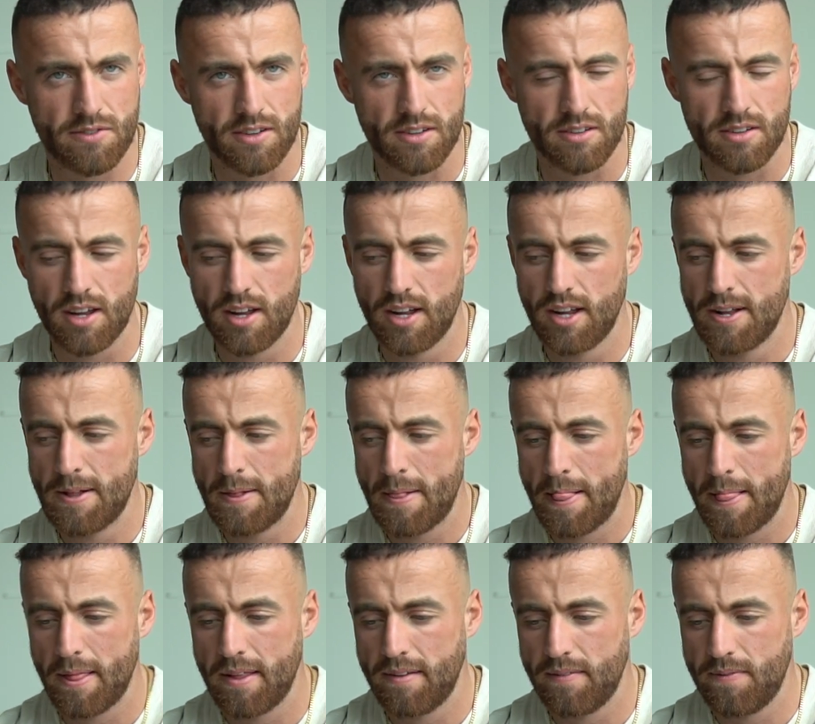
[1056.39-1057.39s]
And
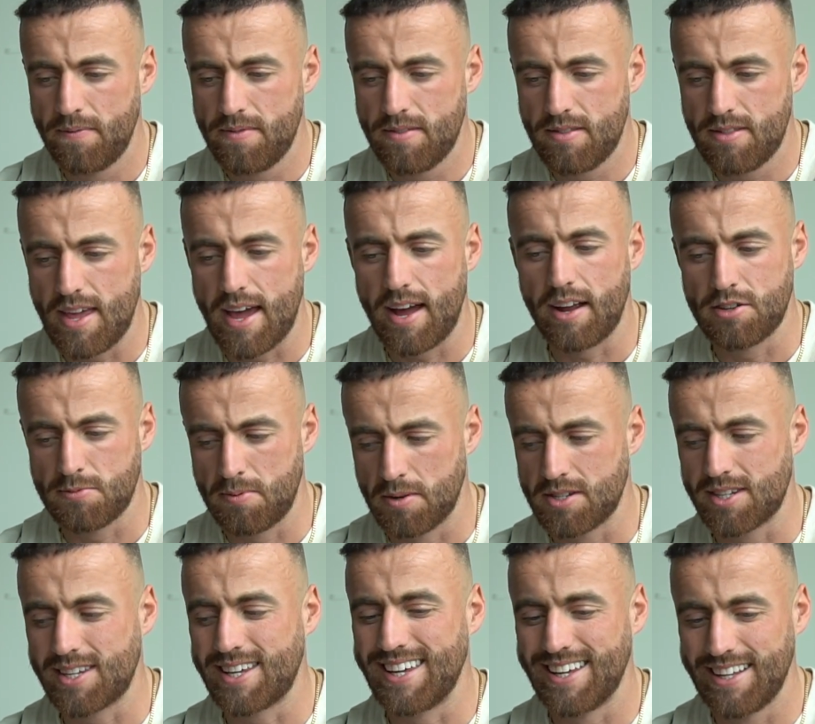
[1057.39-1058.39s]
yeah, I
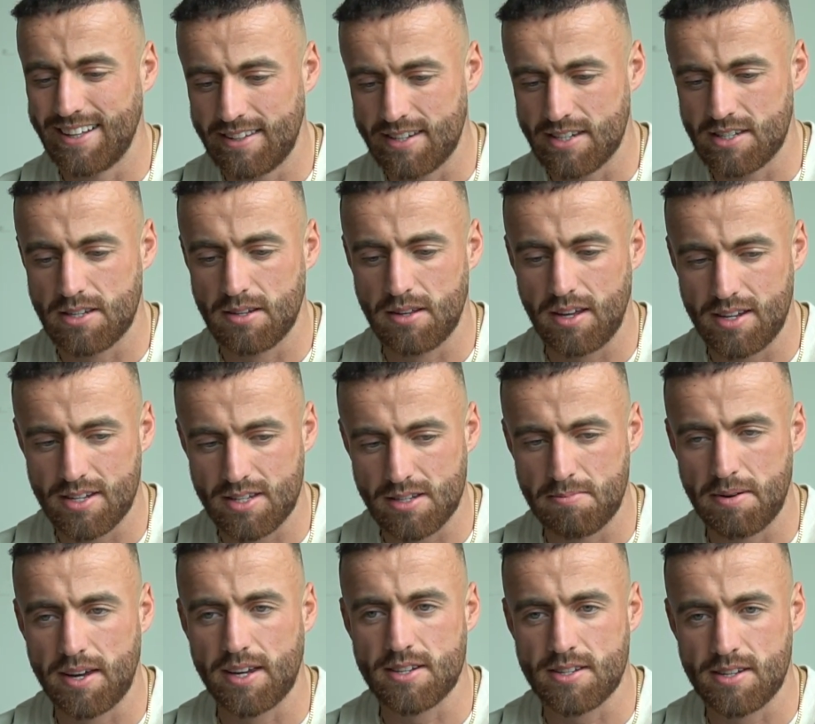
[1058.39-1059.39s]
suppose guilt is the
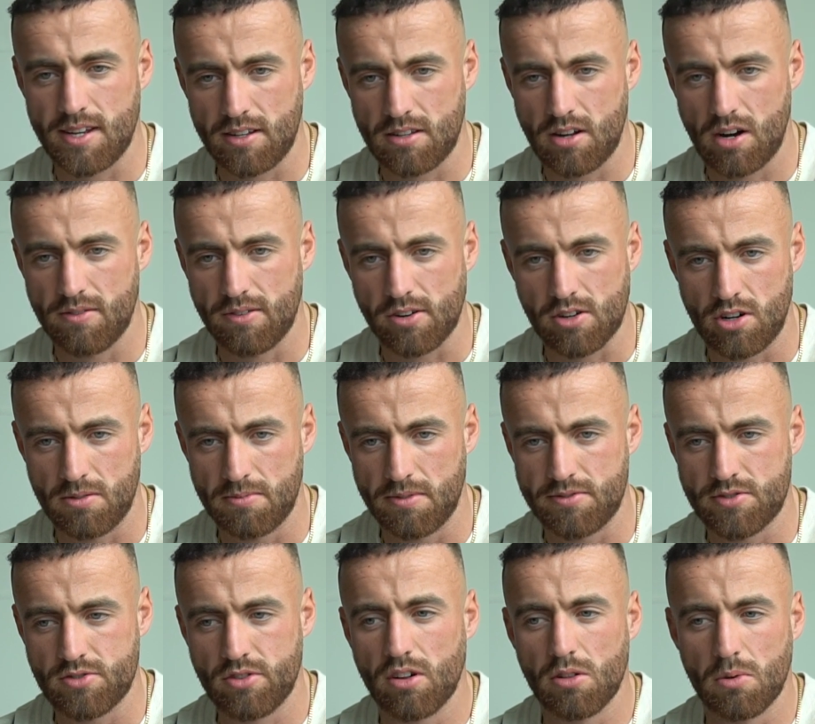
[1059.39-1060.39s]
biggest thing to overcome. I've
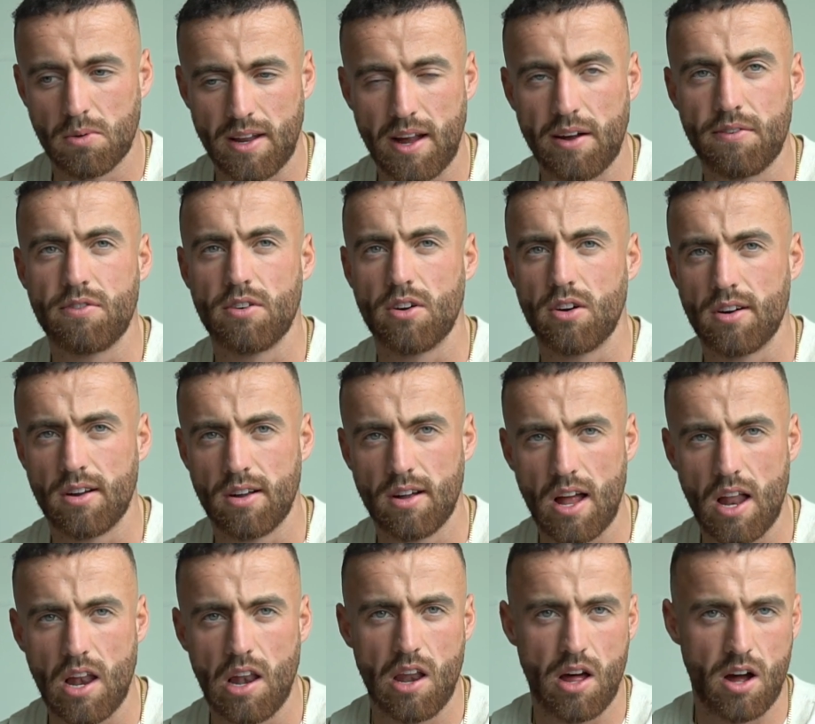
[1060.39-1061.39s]
struggled with that for
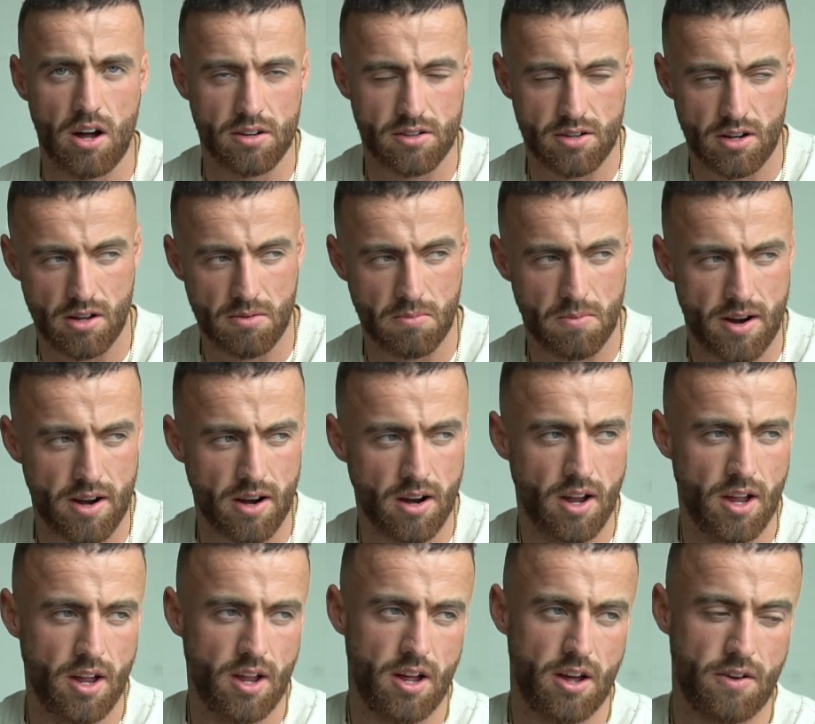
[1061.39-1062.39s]
a long time, where
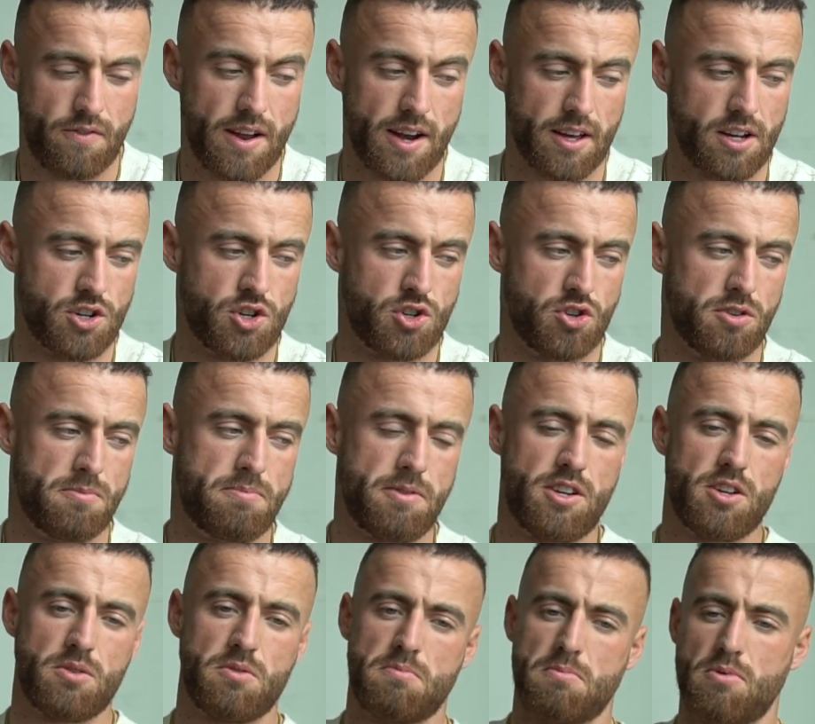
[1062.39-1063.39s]
I felt like I should be
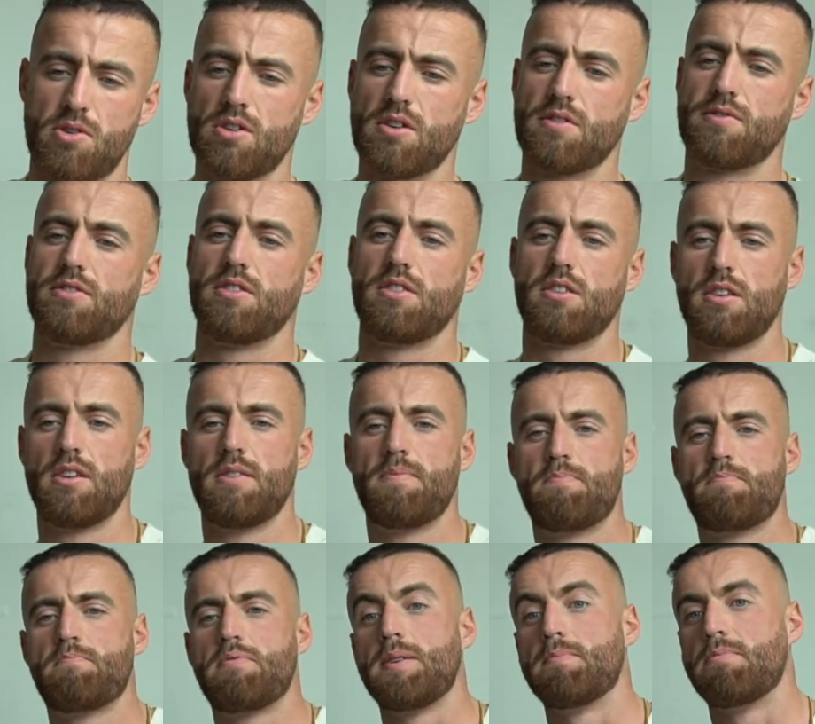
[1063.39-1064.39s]
doing more for
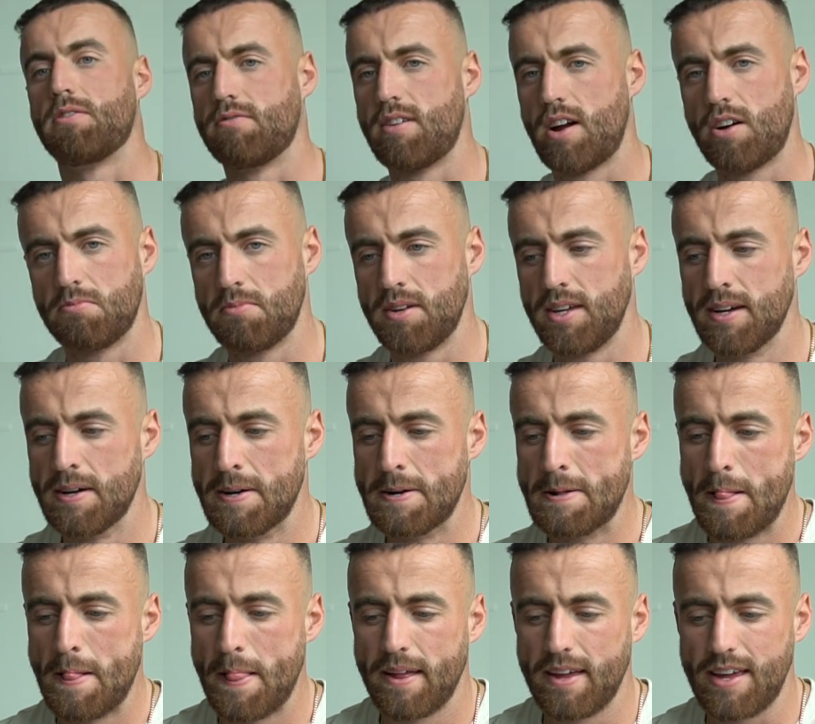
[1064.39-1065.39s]
people around me,
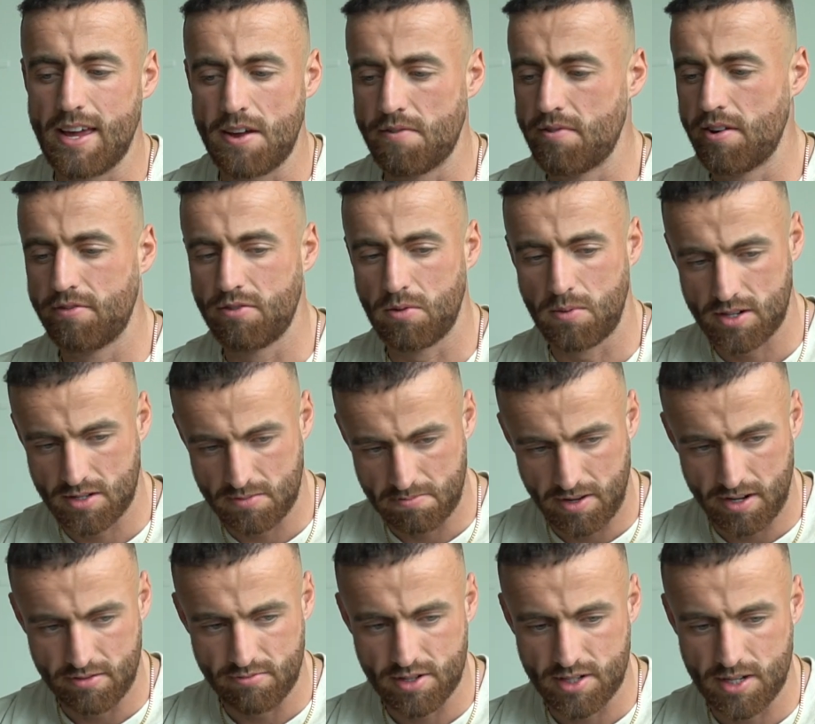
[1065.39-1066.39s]
even if it wasn't
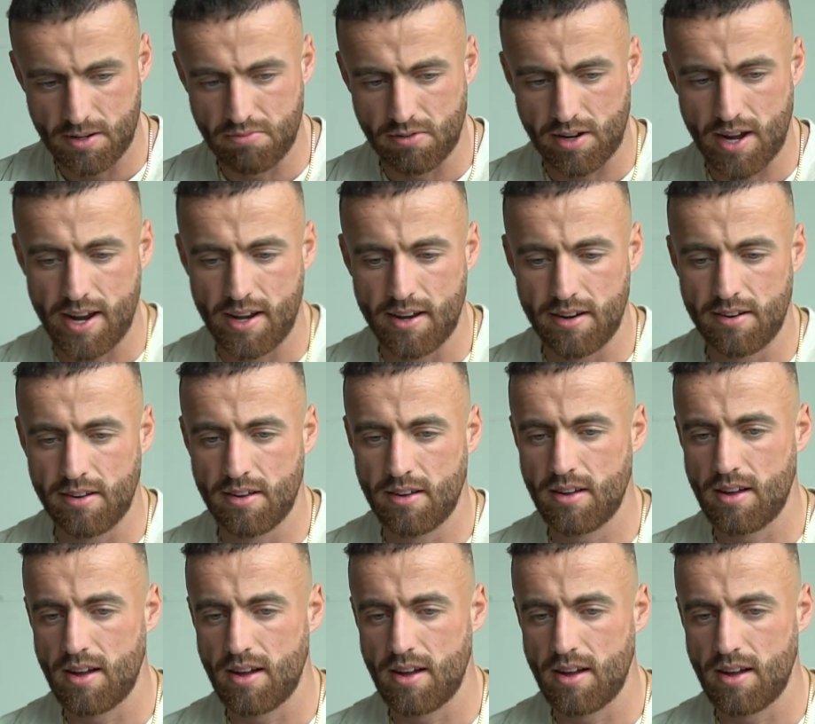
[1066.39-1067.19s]
being reciprocated.